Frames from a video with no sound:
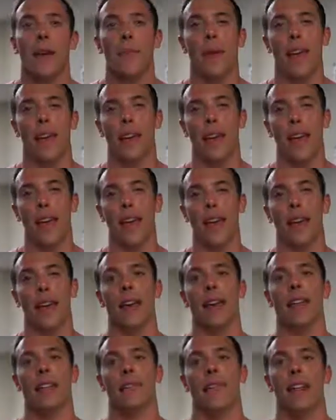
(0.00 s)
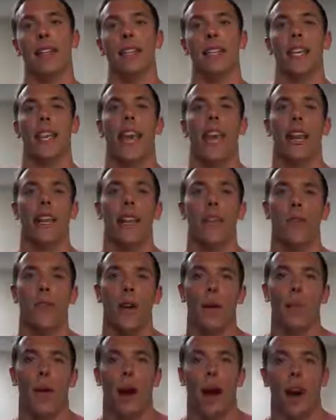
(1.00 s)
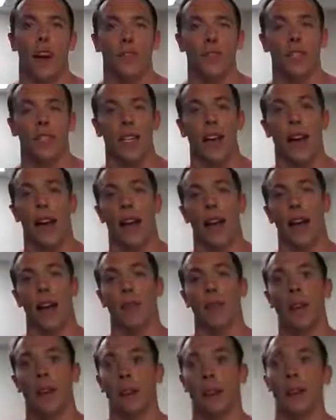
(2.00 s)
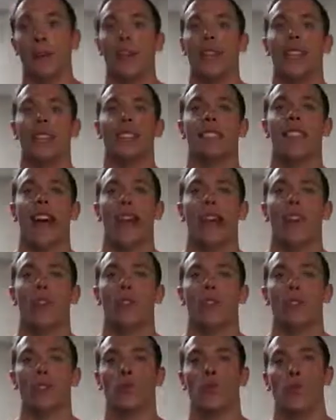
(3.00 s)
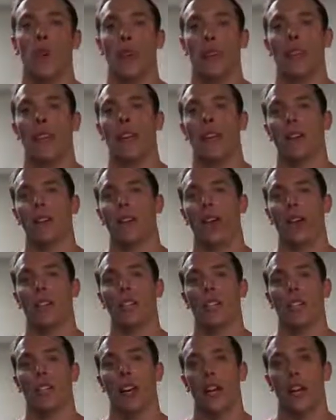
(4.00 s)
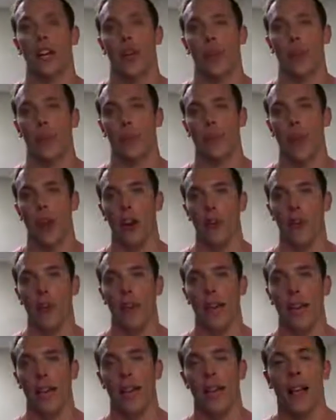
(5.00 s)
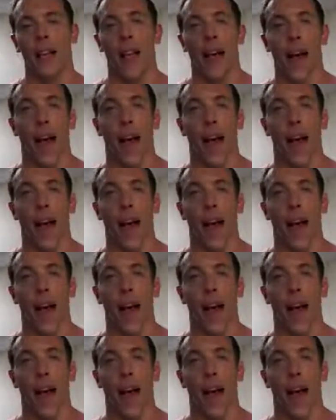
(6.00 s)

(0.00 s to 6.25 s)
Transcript: Been investigating Wim Hof's breathing cycles with the introduction to cold therapy.